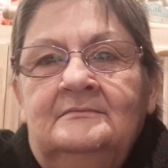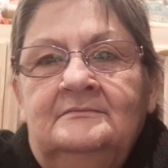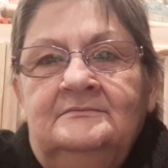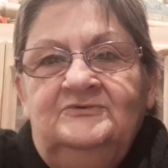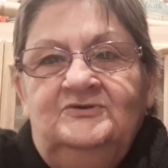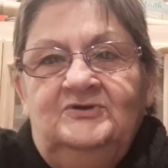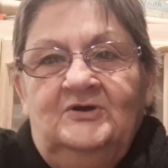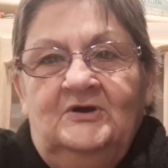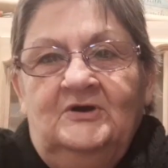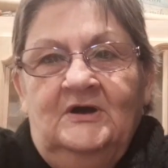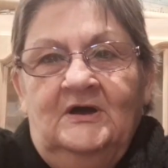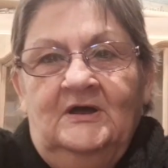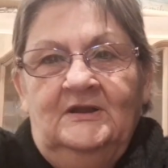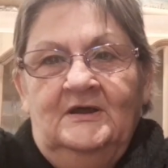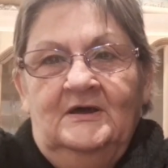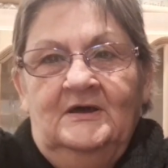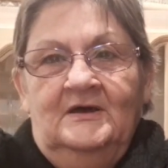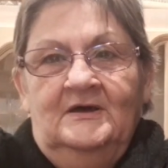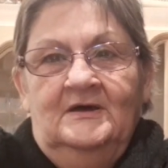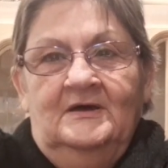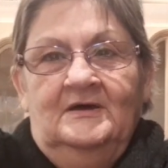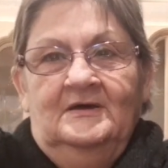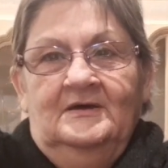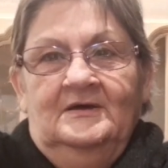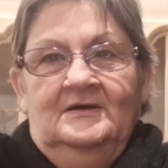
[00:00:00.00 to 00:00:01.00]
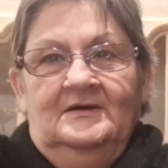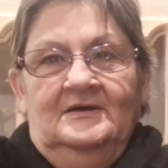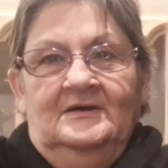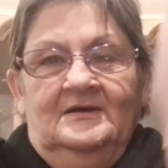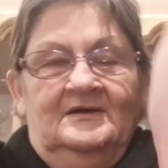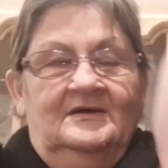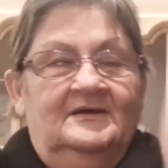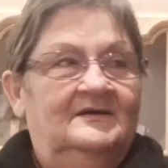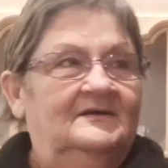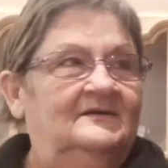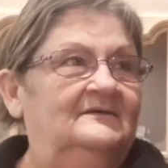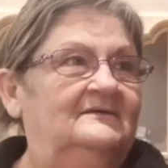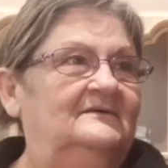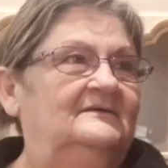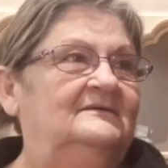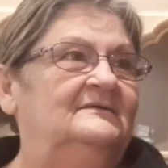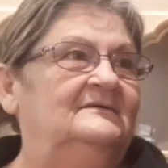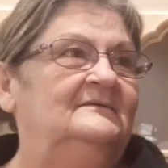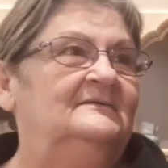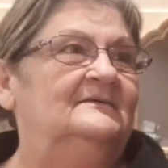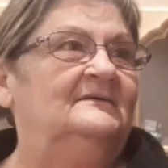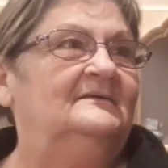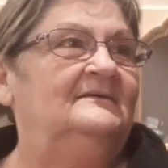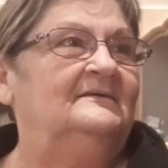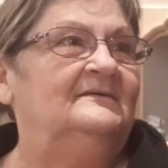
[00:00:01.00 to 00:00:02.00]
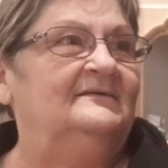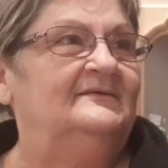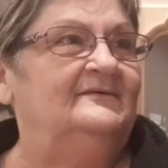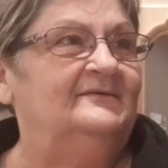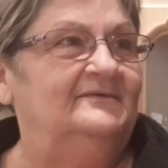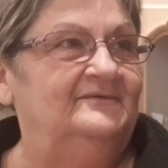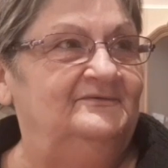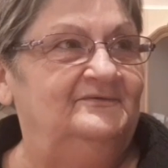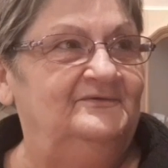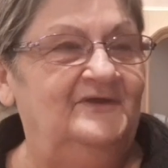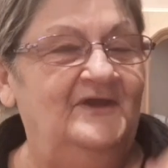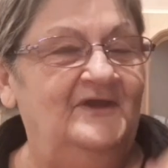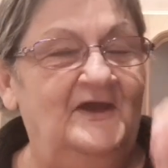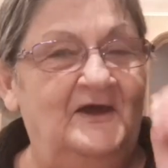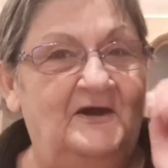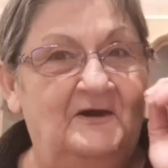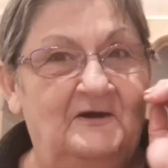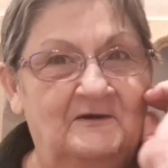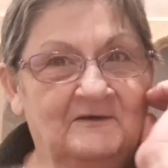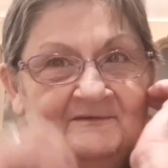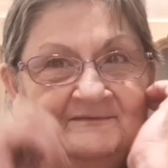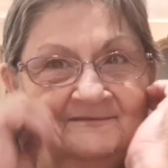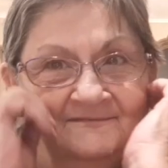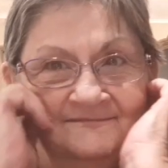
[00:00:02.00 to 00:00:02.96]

But, uh, Do you? Yeah.